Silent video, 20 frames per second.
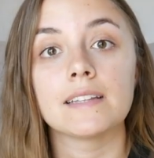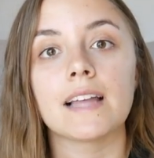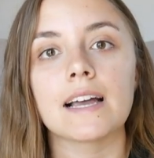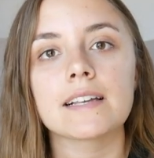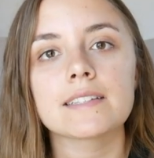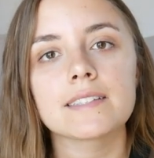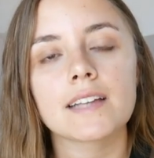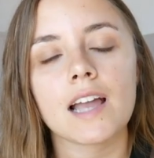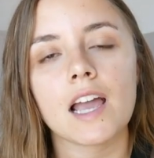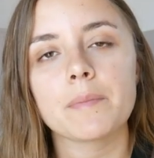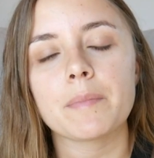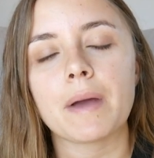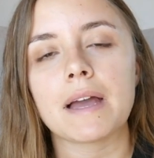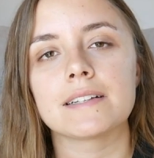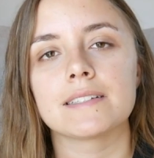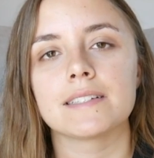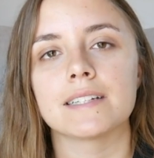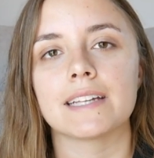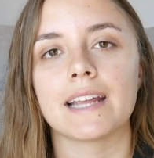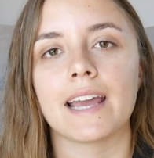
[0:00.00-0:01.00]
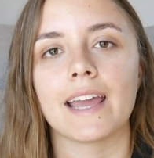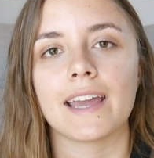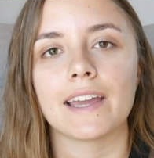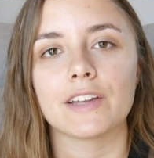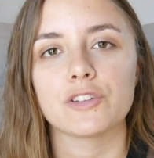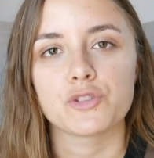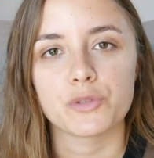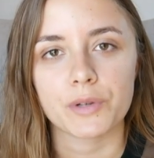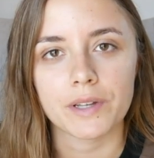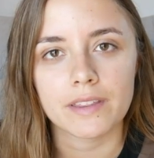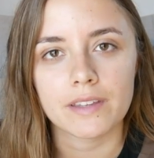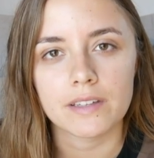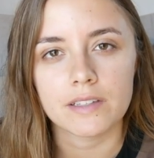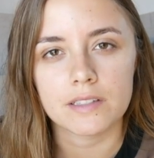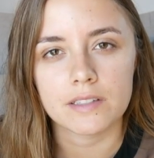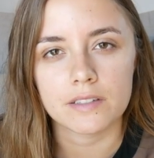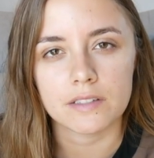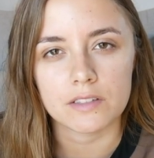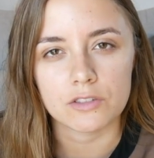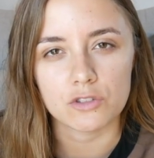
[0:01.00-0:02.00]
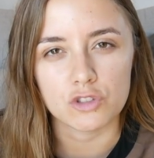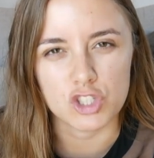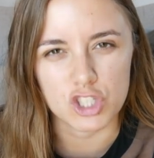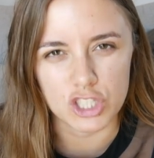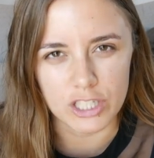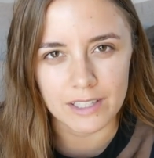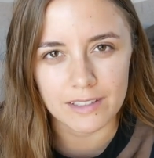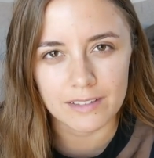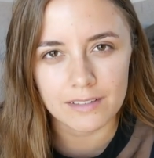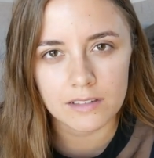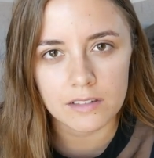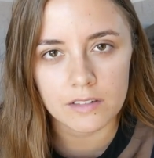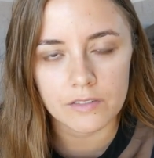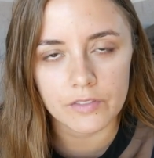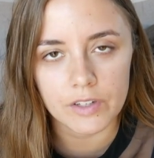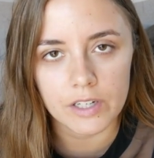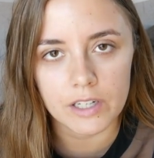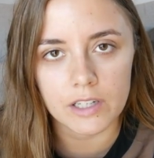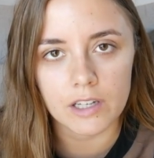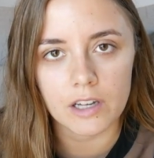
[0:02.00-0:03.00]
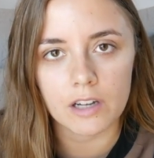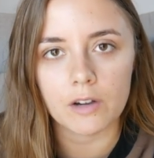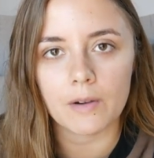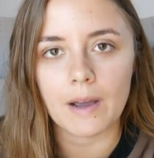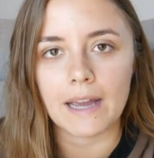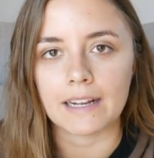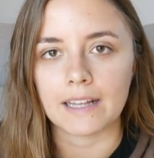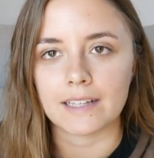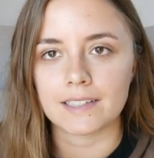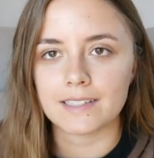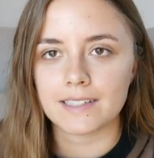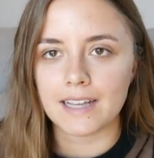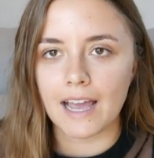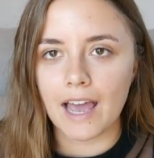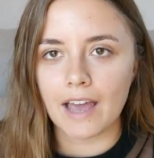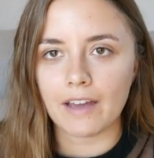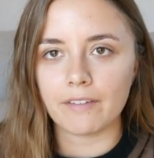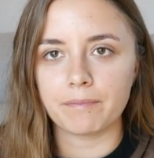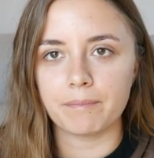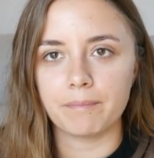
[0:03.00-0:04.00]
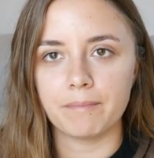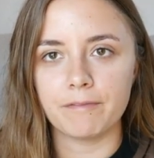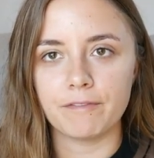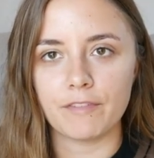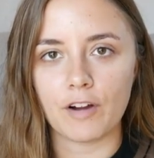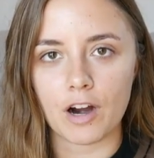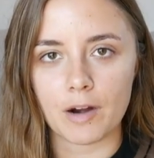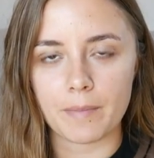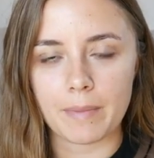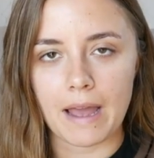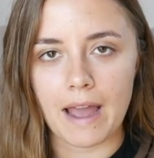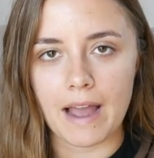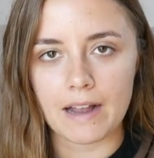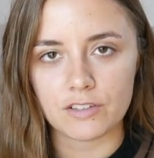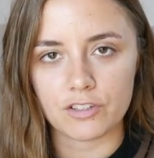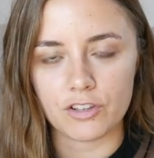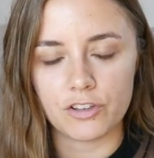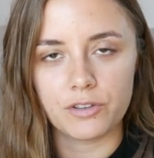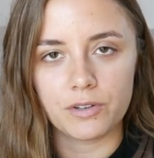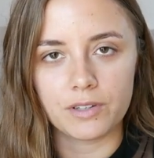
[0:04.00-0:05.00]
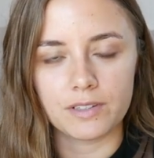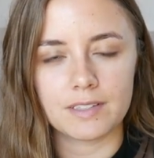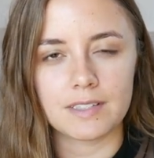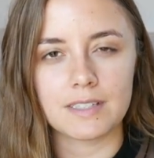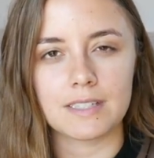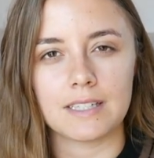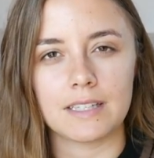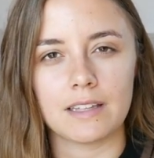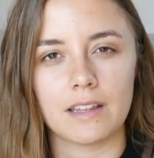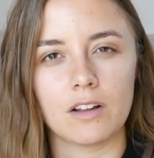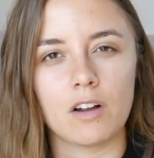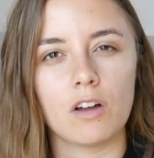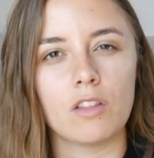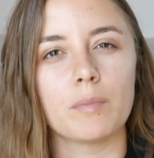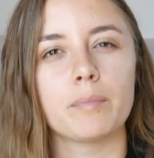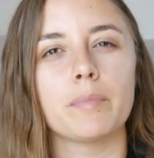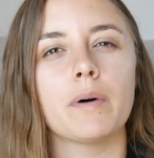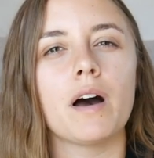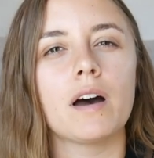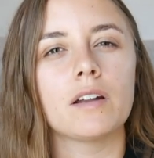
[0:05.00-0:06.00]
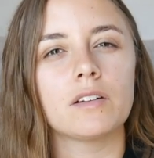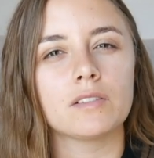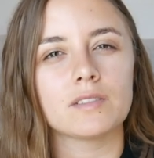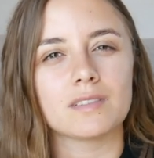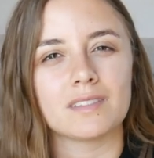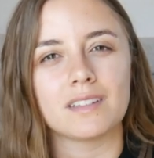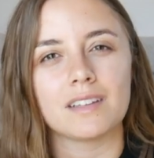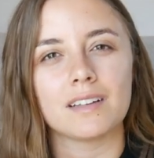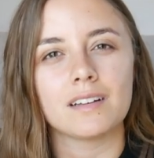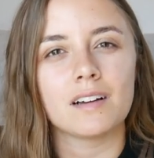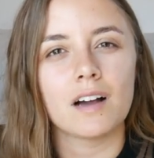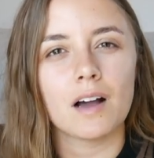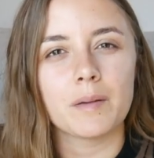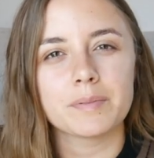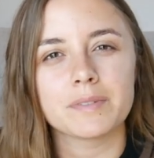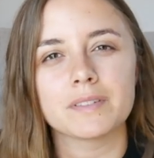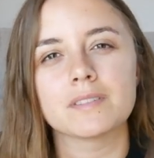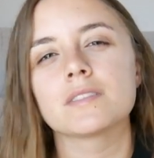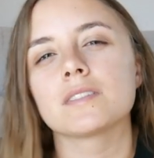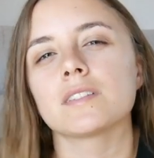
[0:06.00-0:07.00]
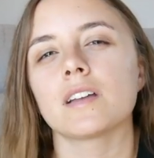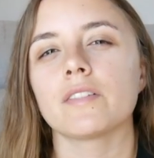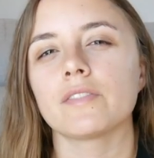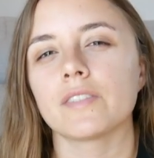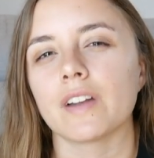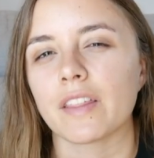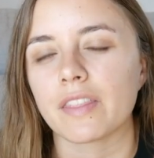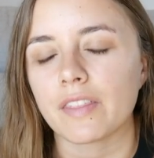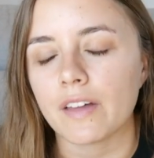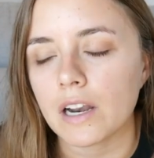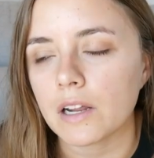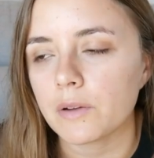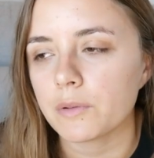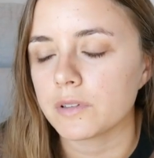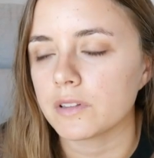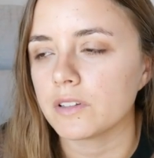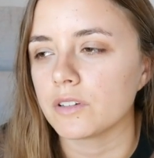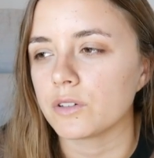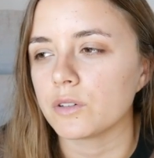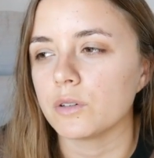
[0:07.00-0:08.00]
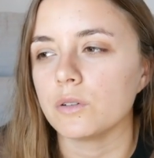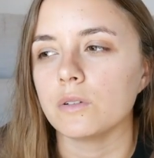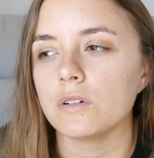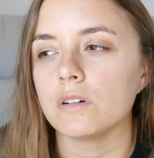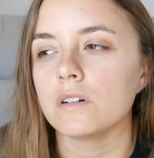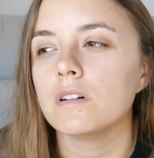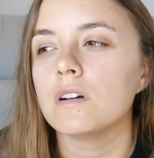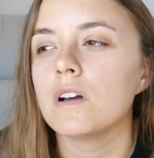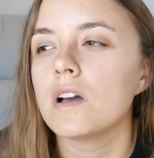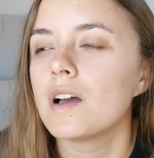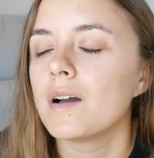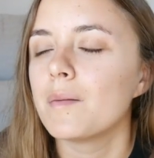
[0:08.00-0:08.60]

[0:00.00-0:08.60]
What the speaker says: Last time I did a drink this gin video and I sat far back so you could see like all the bottles and the cups and stuff and I thought it would look cool,